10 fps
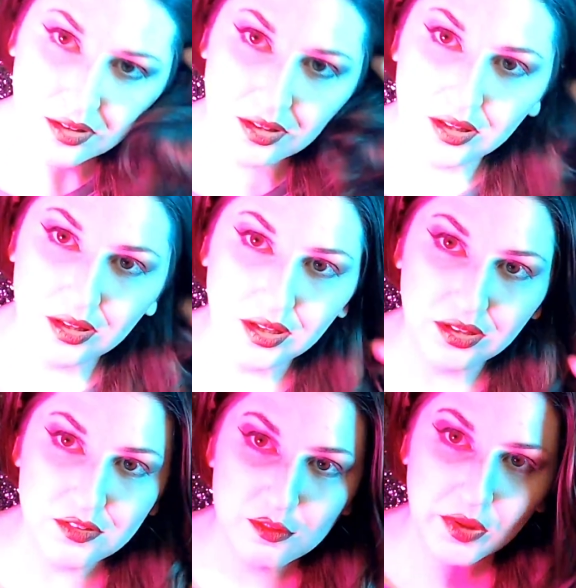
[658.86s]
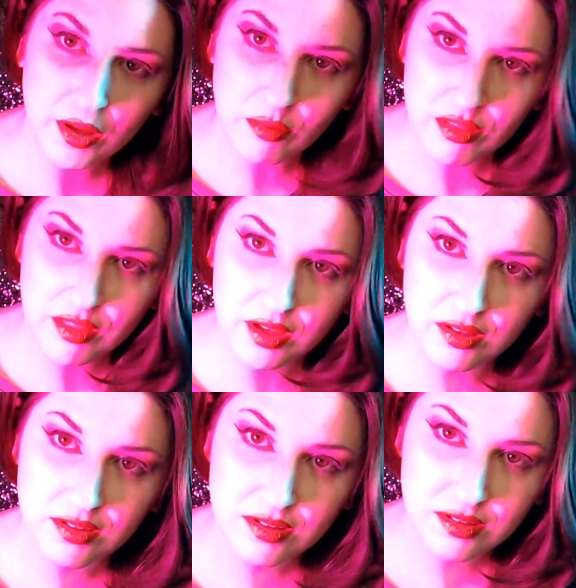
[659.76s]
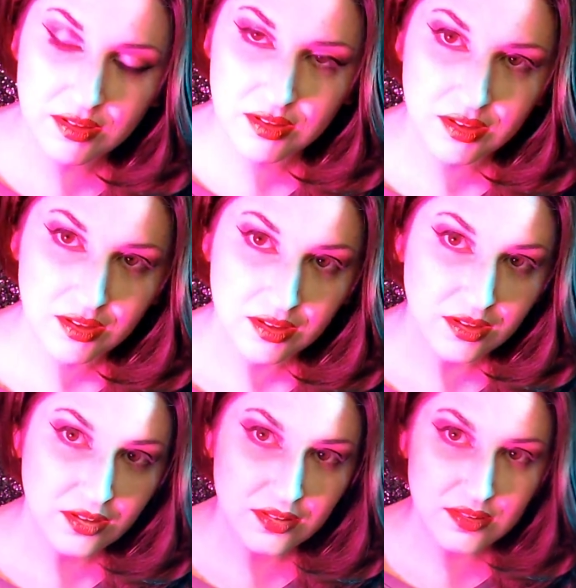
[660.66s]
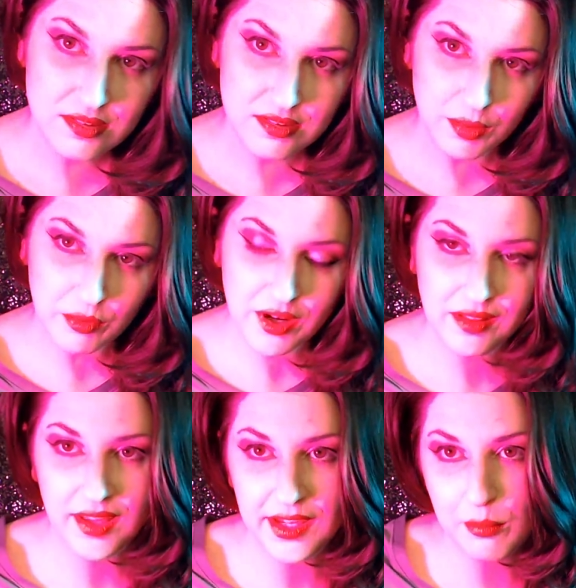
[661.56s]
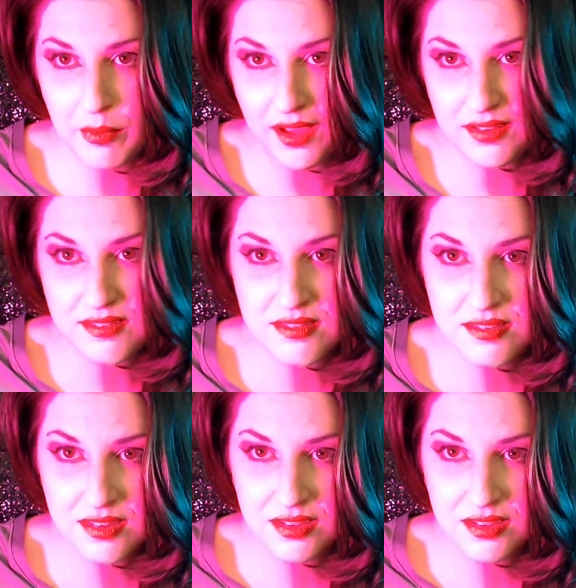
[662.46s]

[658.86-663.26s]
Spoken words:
And I can just play with it. See where I like it best.